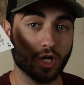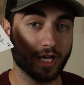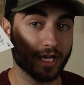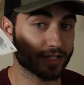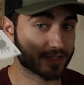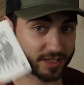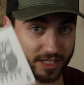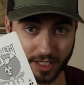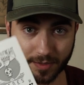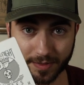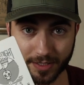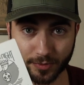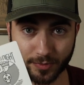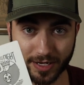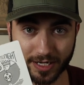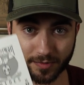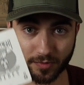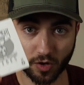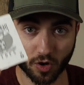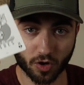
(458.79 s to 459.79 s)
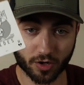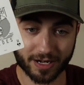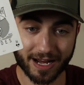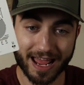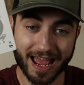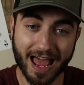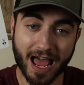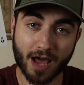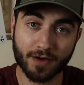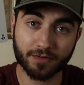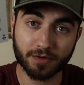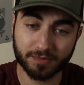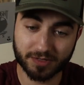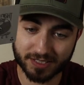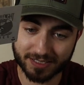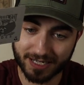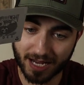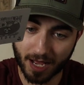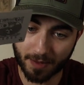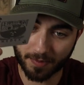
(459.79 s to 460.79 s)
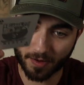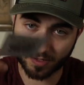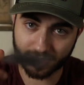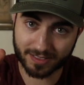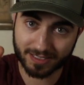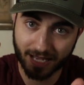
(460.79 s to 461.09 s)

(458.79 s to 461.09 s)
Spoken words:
It's gonna be the random card, have them stop on